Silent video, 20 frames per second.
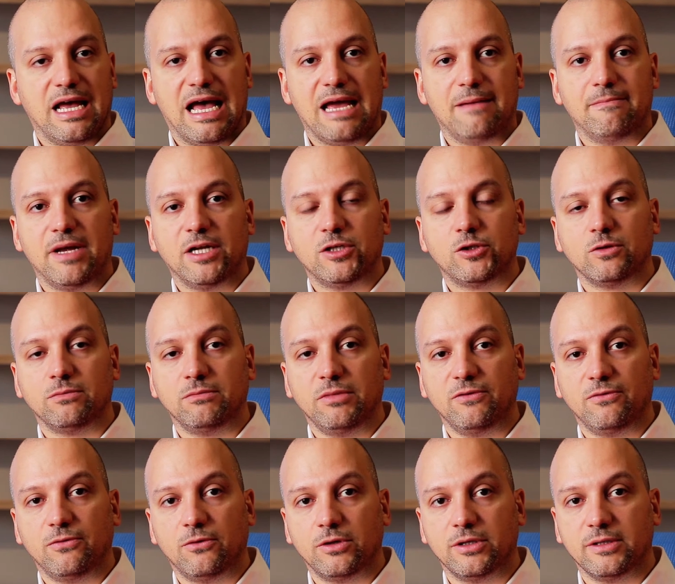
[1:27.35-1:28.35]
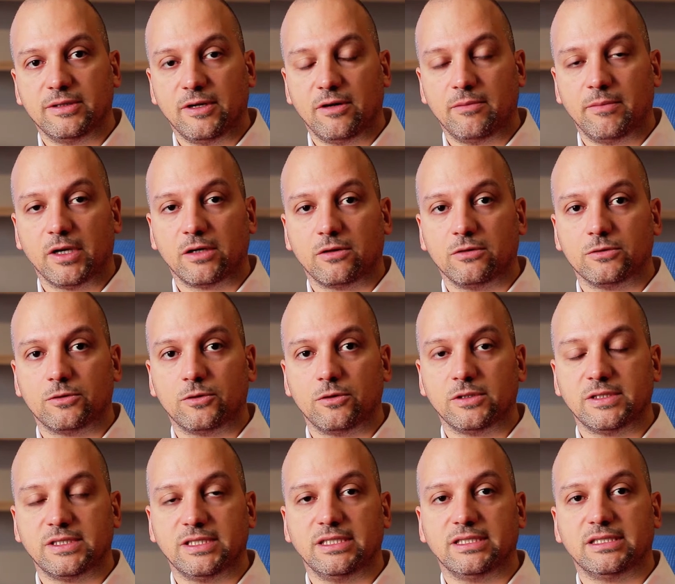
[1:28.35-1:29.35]
I mentioned before the thermal
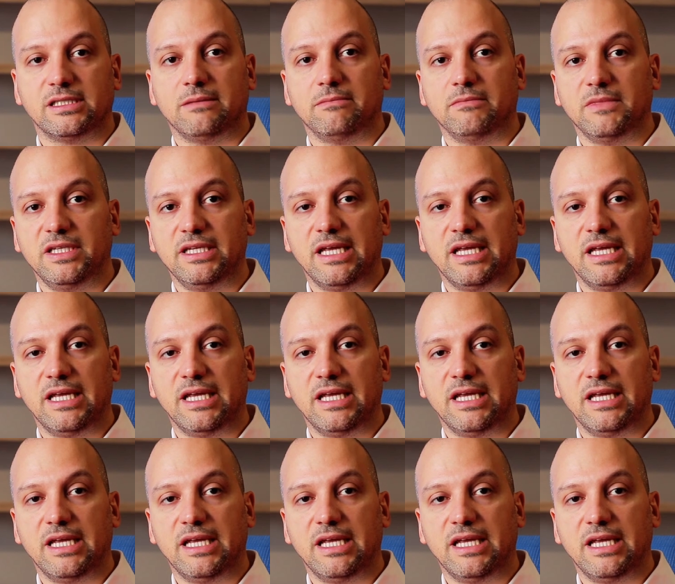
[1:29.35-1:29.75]
control system.